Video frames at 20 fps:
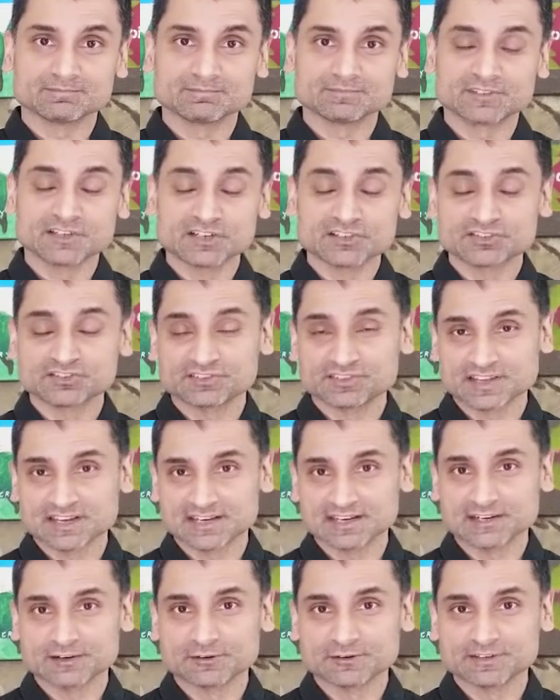touch
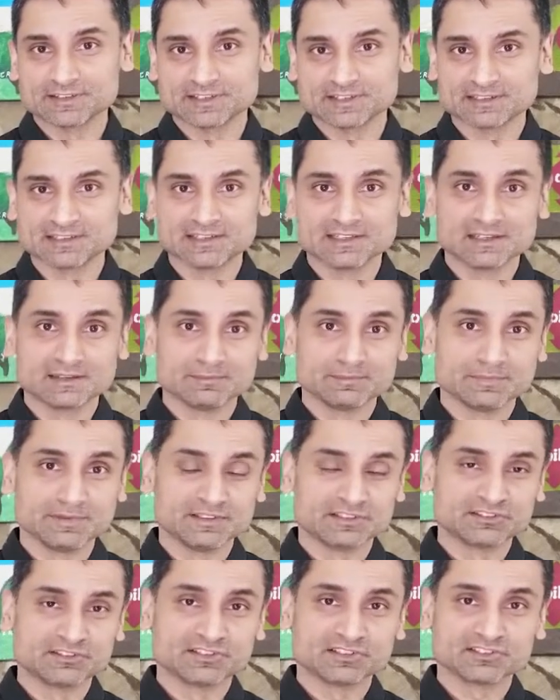that area.
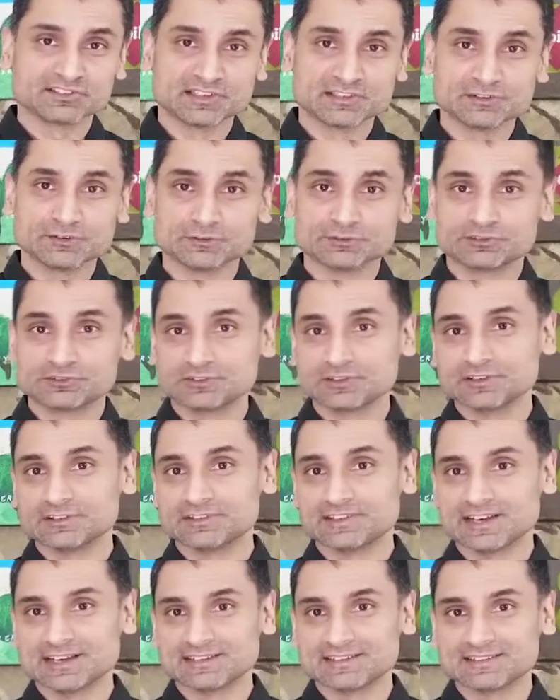It's just
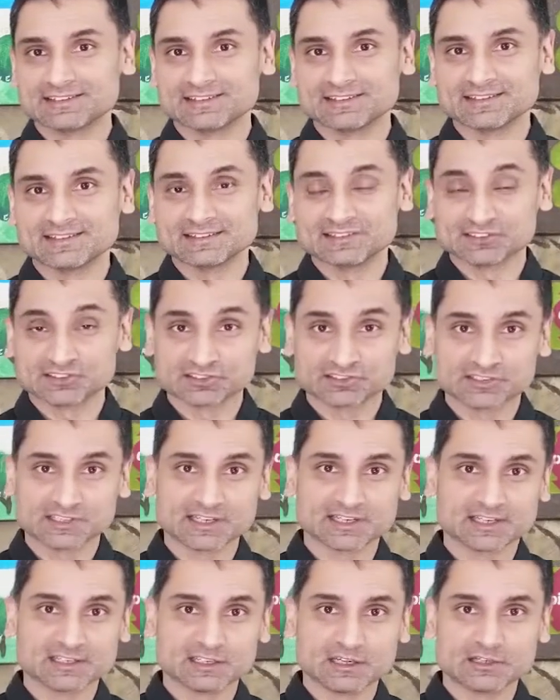understood that it's a
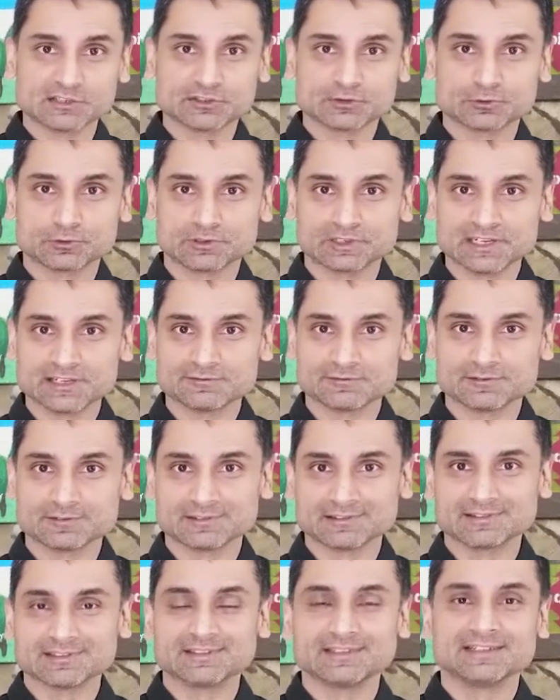psychological
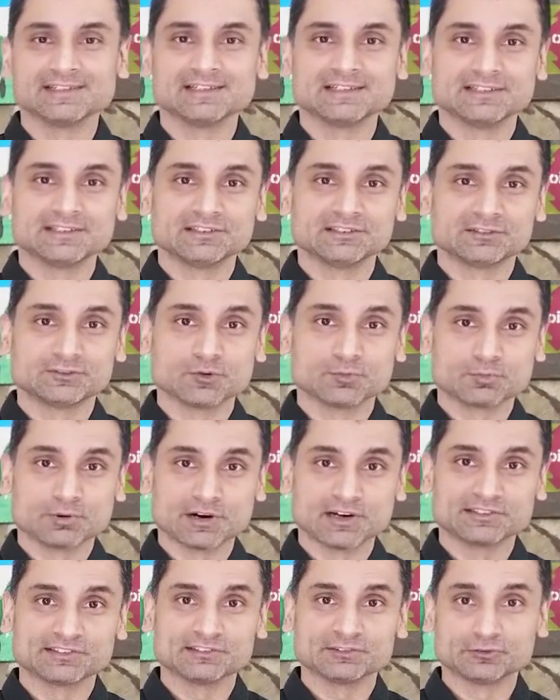level. So
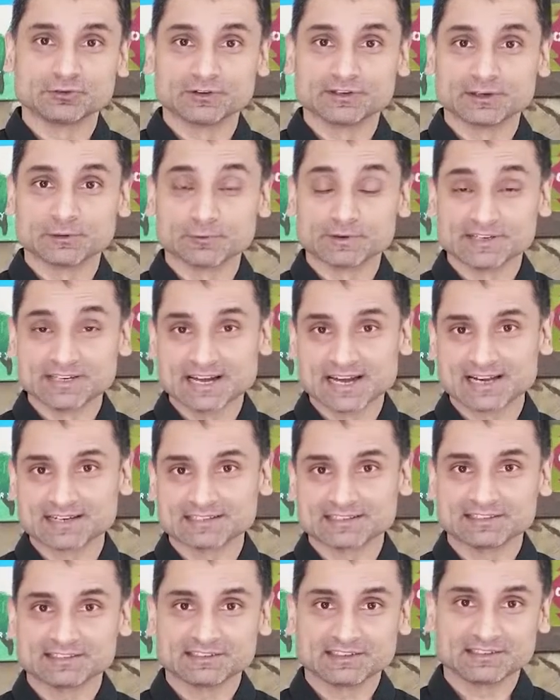price is going to
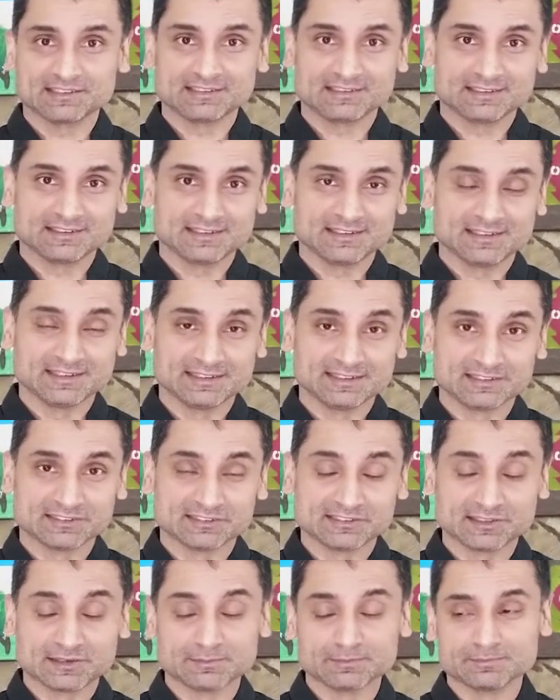react in
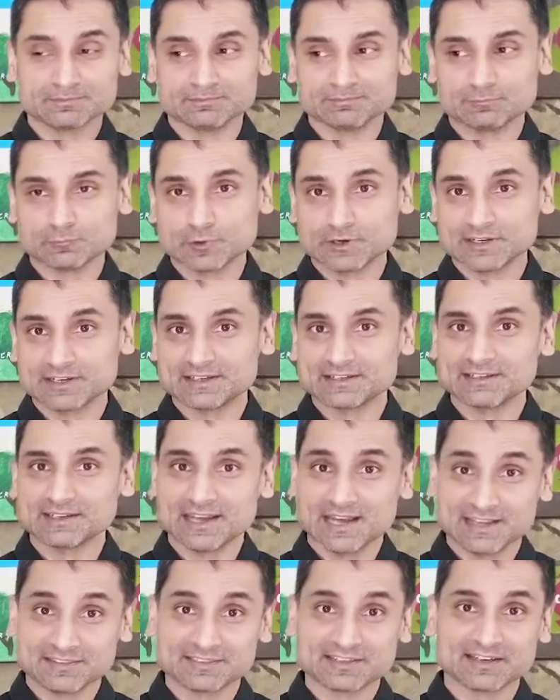some way
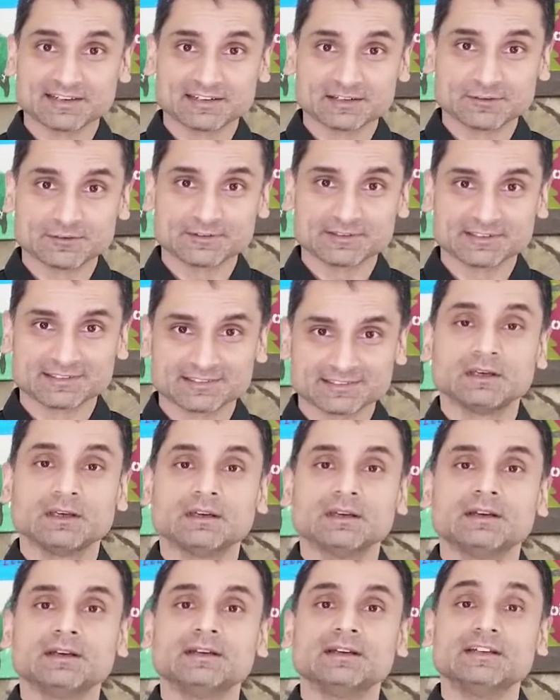at that area.
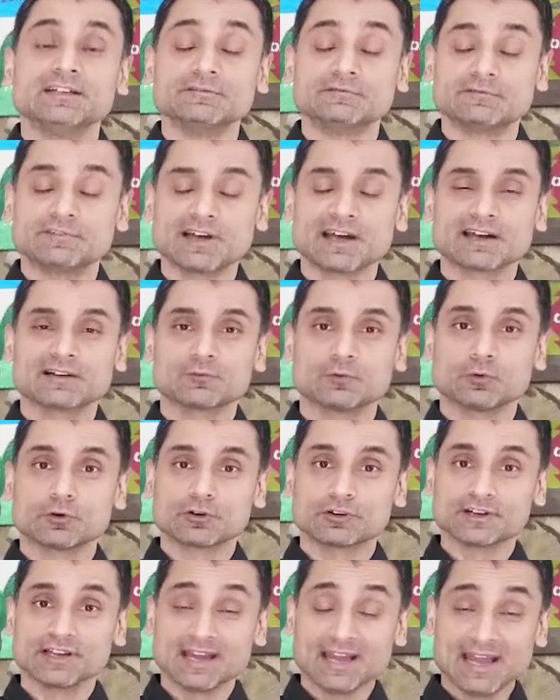In fact,
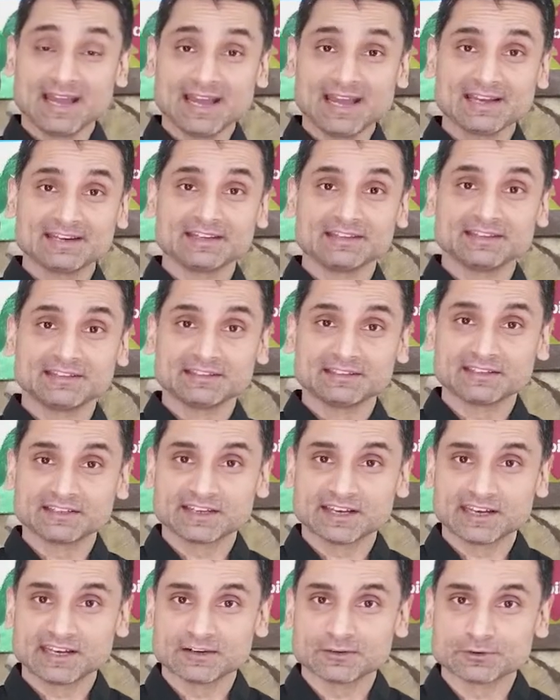we're going to add an
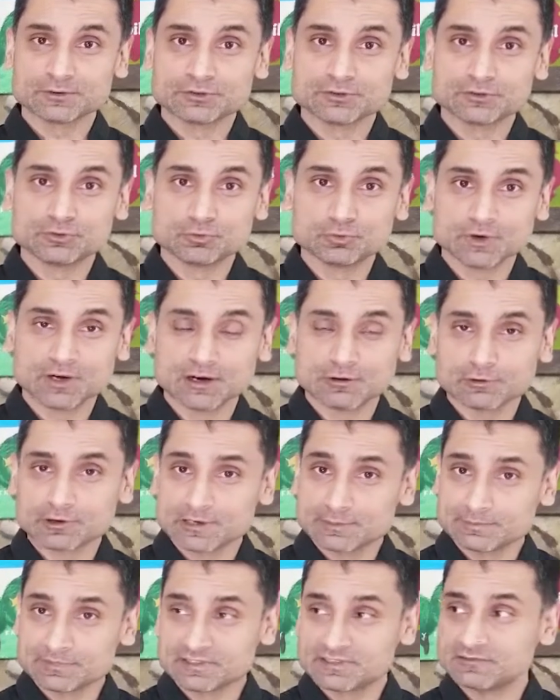indicator to
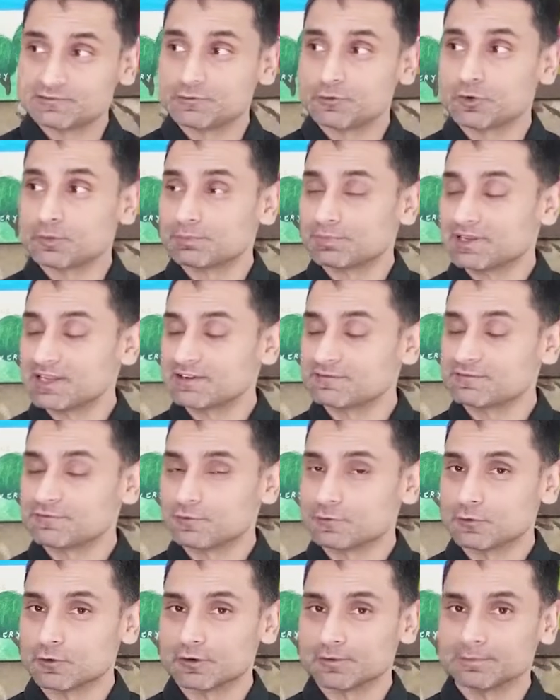our MT4
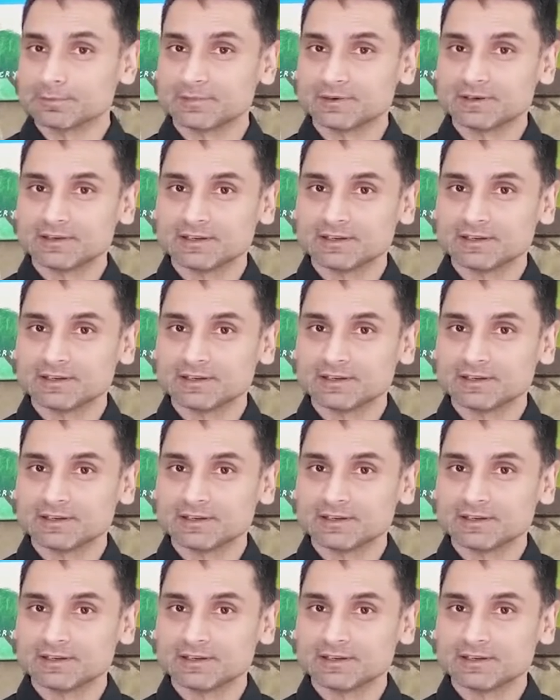platform